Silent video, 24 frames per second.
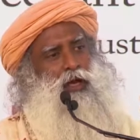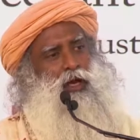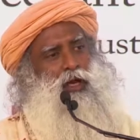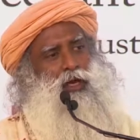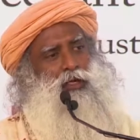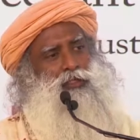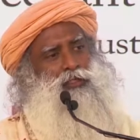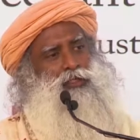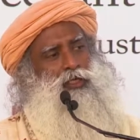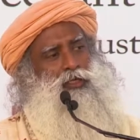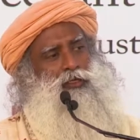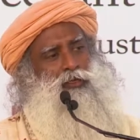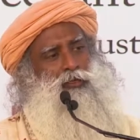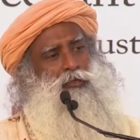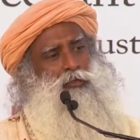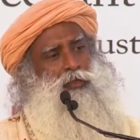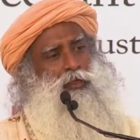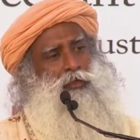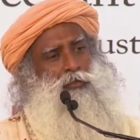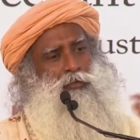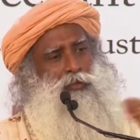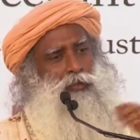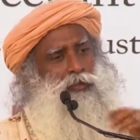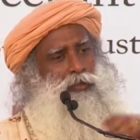hijack your
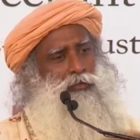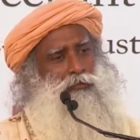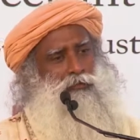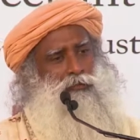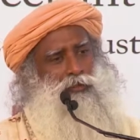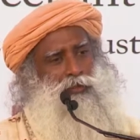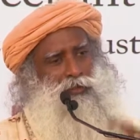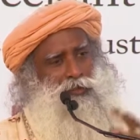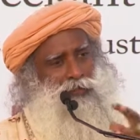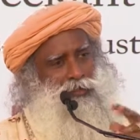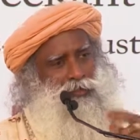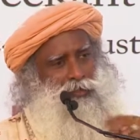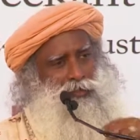well-being, please